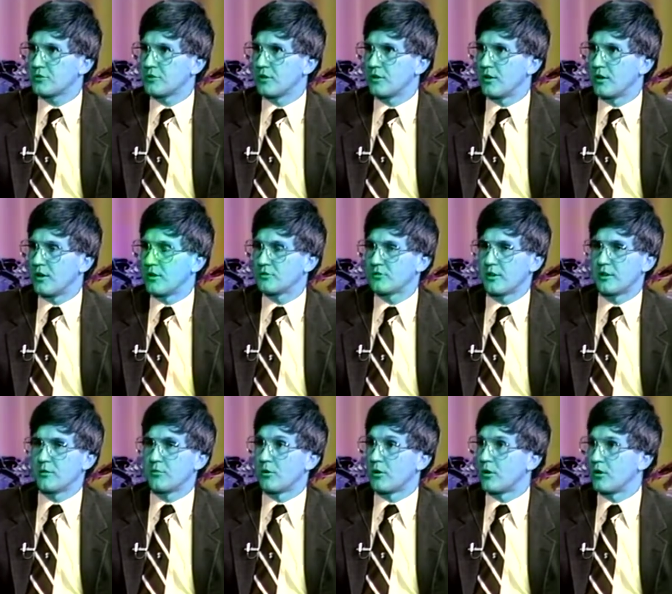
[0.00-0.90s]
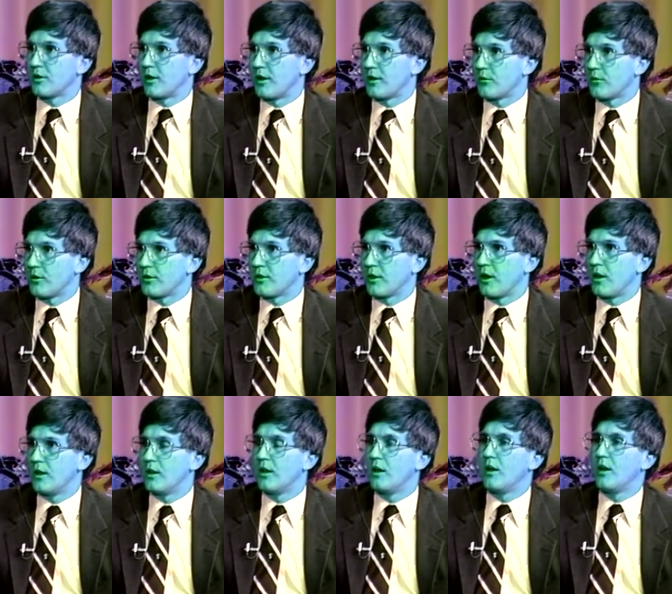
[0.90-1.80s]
uh, say in the middle of the night or whatnot,